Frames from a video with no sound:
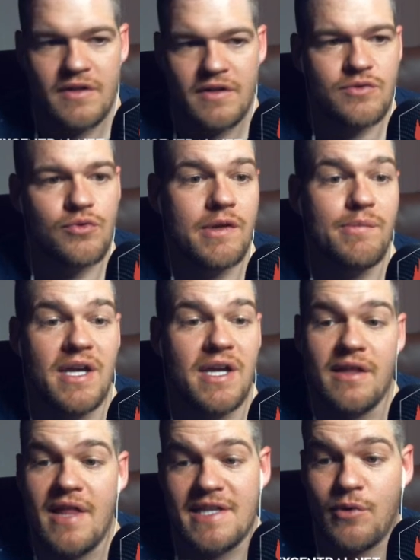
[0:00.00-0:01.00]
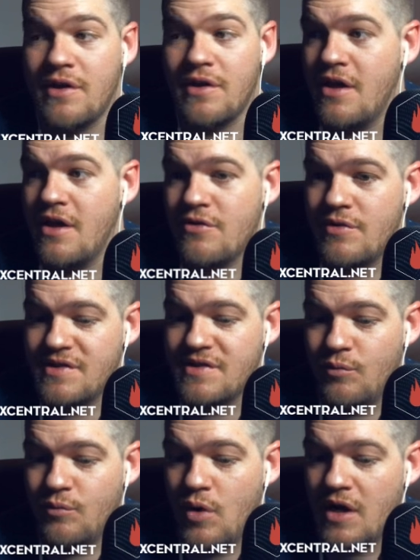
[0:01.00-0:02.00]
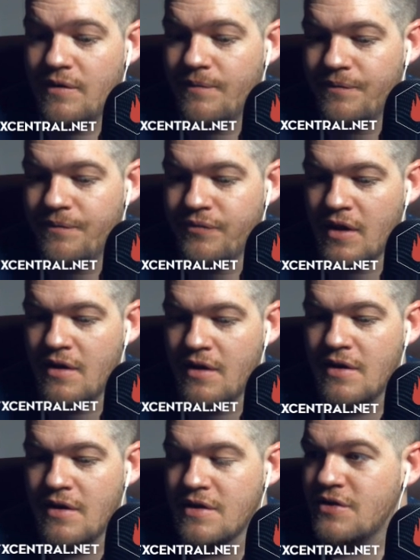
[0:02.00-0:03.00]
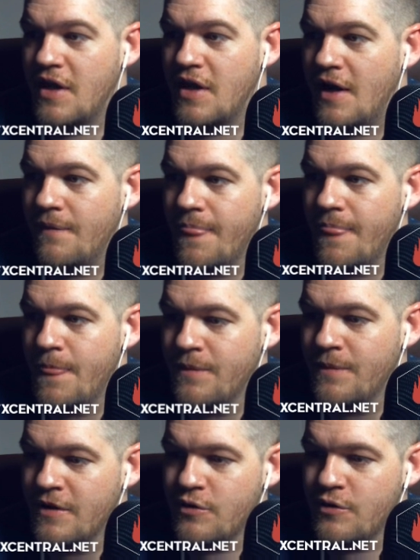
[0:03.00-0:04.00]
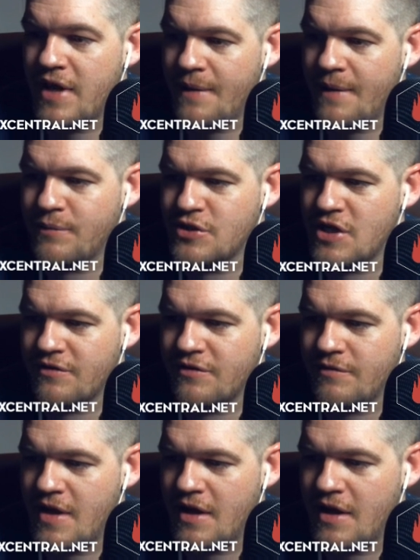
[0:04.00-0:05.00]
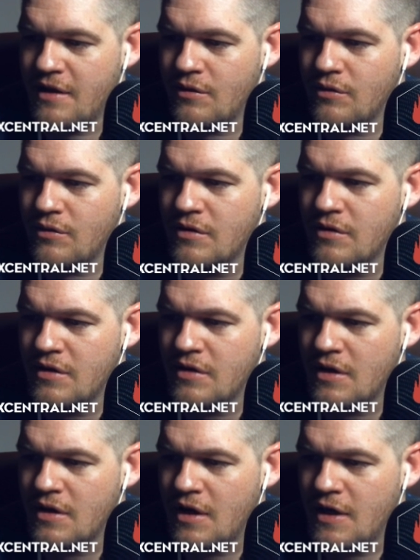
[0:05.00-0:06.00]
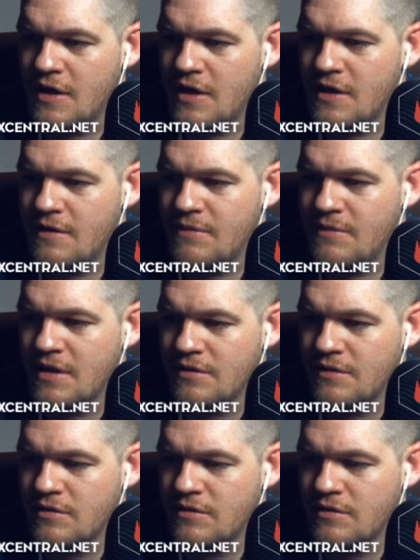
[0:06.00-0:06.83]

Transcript: It's really big. That's probably the other reason why. So yeah, you can project from that angle. Let's